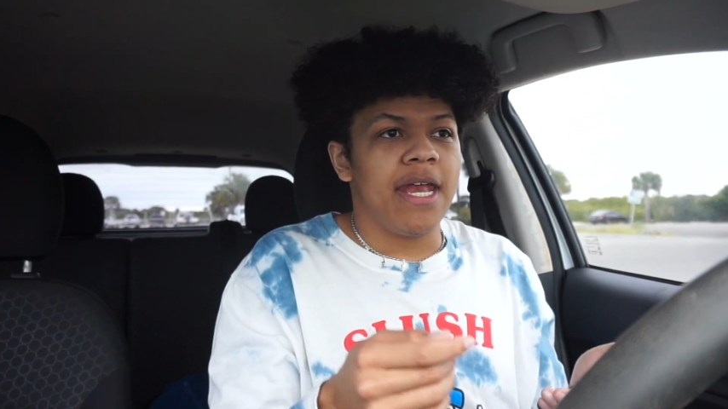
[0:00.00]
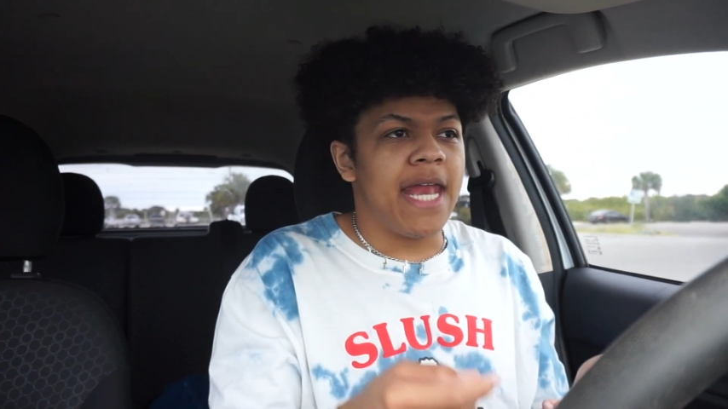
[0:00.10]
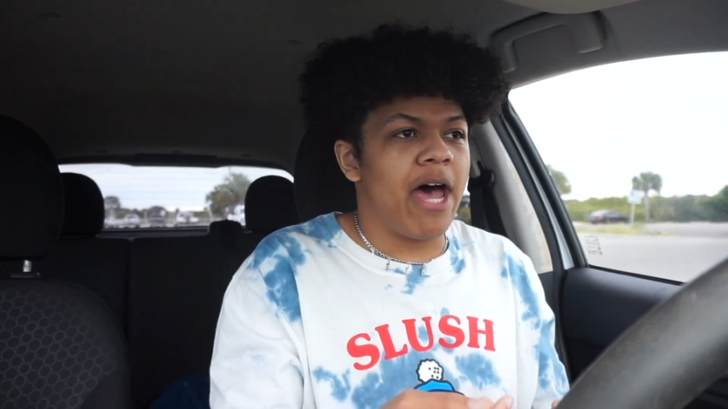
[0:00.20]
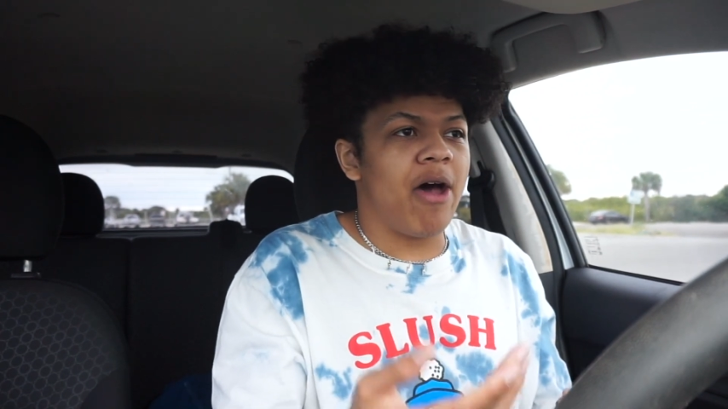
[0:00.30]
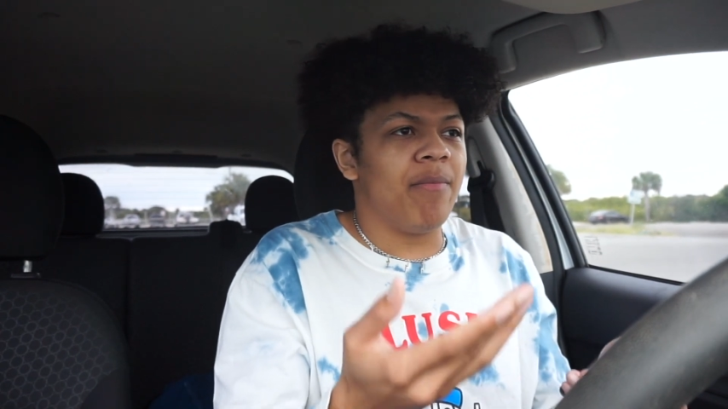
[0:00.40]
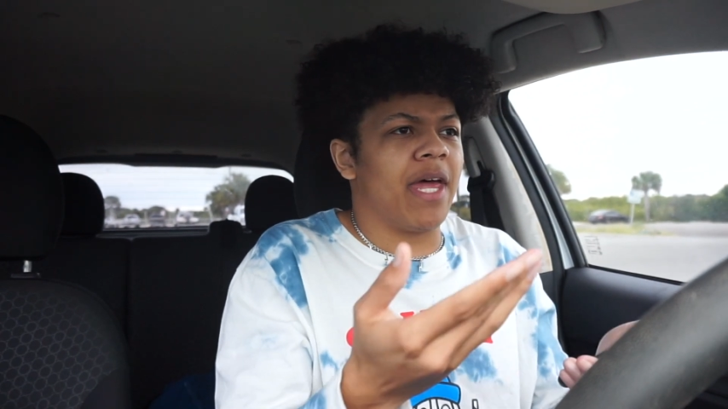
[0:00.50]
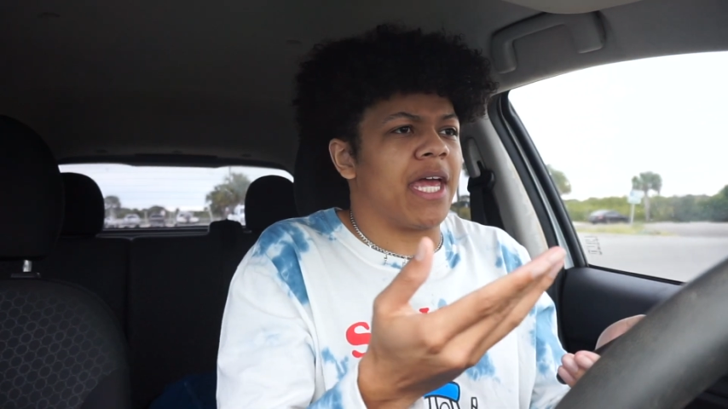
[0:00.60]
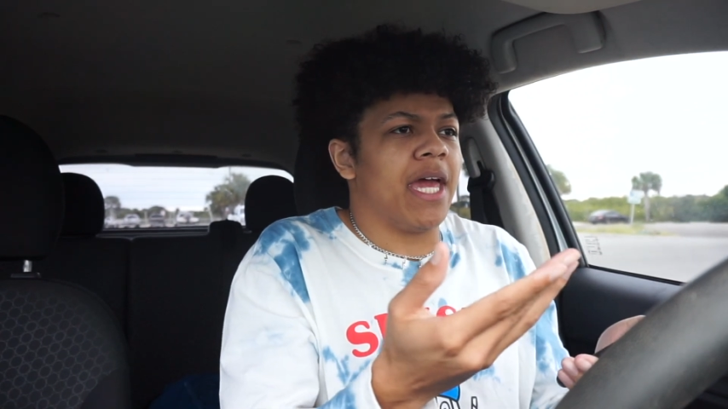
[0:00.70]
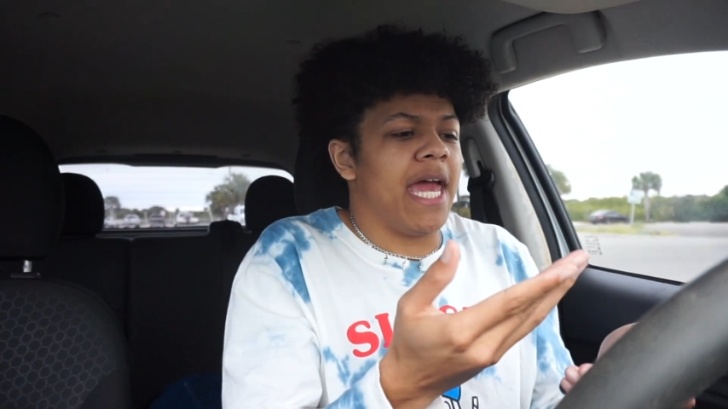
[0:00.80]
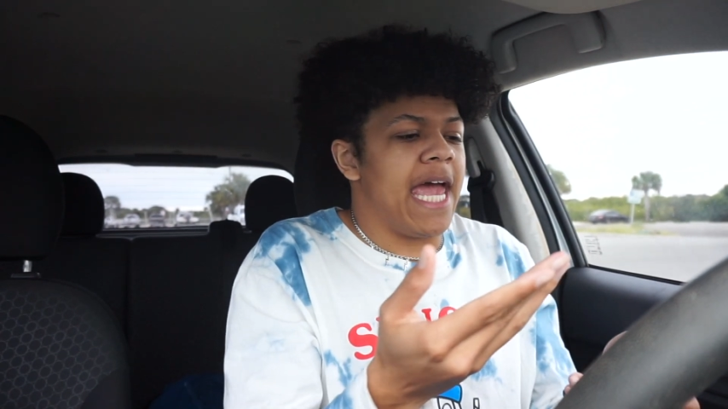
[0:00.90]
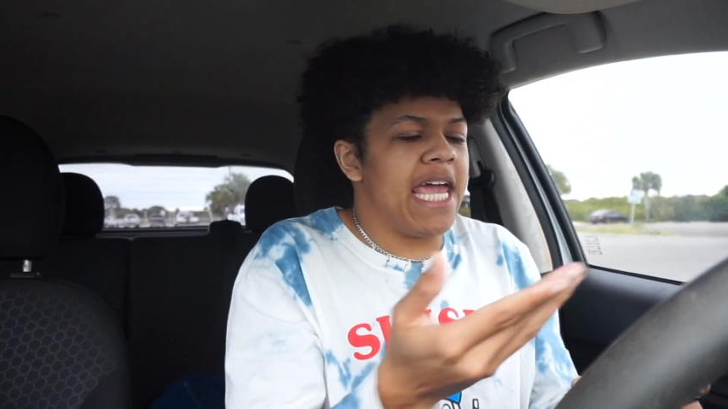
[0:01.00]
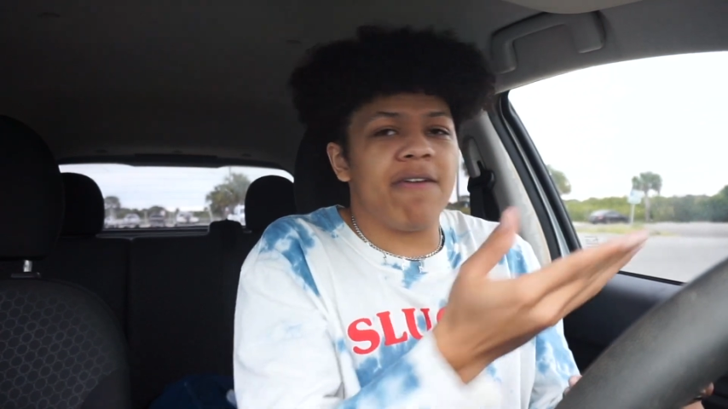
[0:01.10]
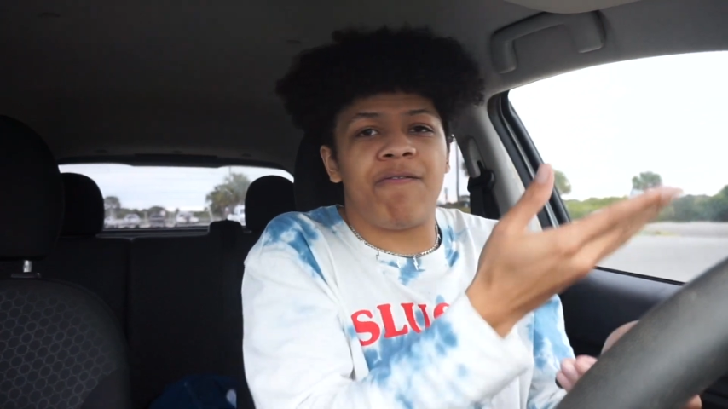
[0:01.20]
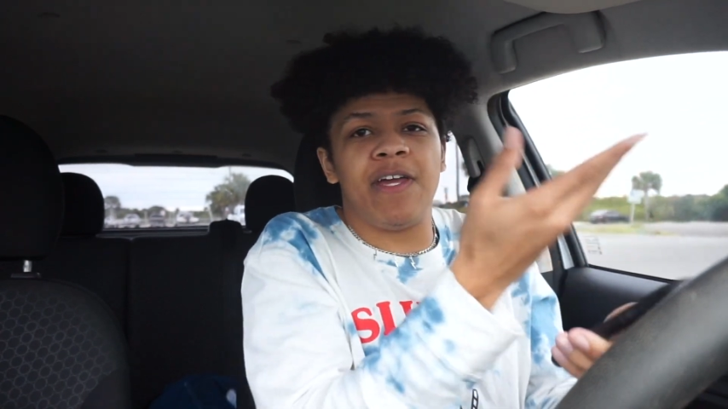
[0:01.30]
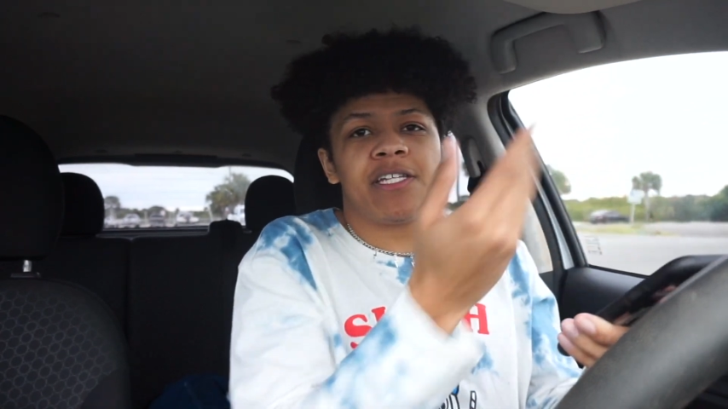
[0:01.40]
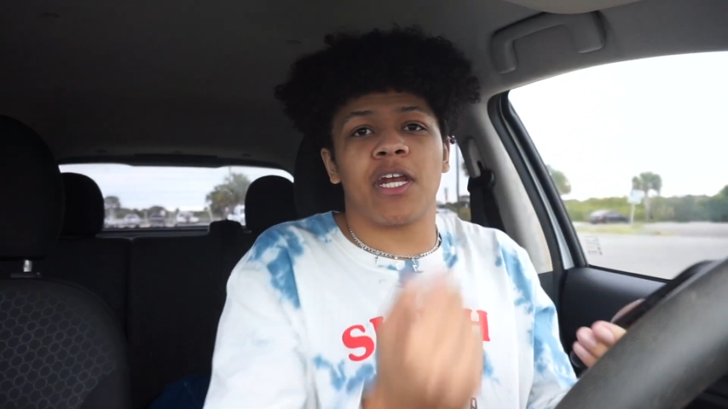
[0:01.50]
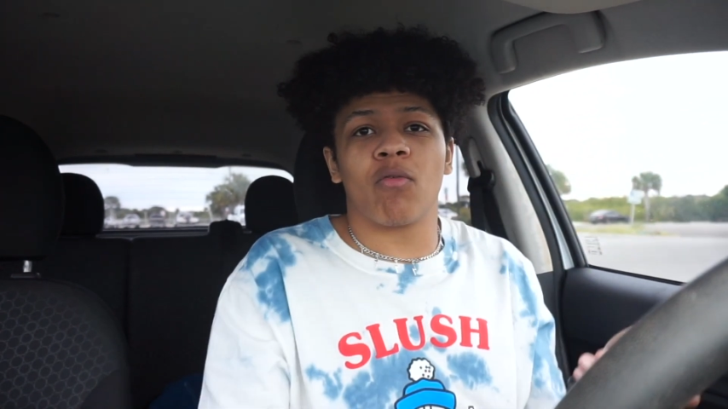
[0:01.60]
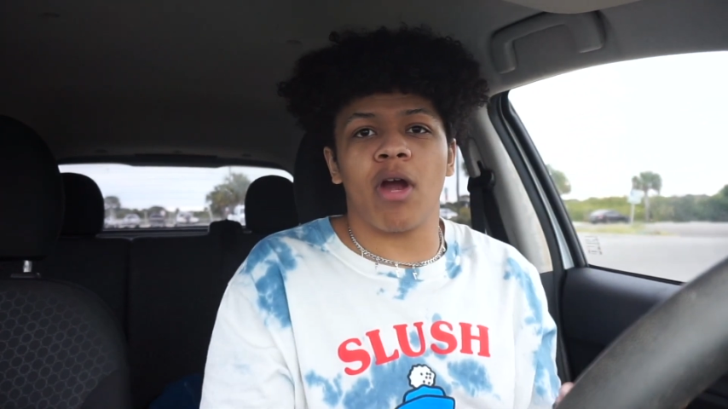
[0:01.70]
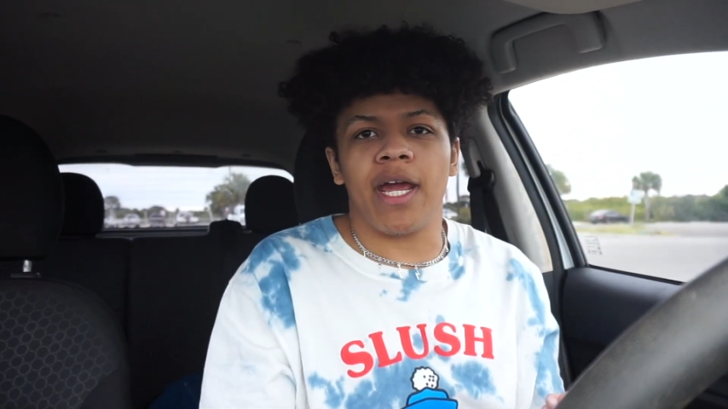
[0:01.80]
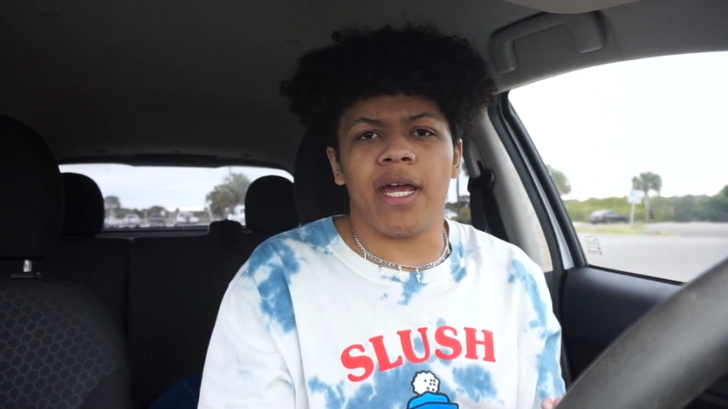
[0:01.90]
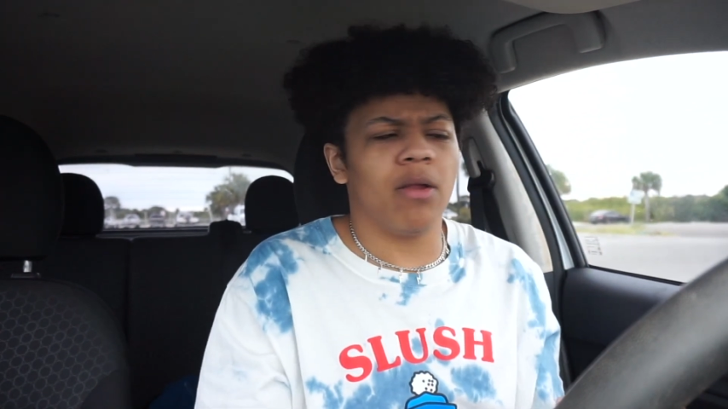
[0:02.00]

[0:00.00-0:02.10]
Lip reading: now I'm like 8 feet to the right.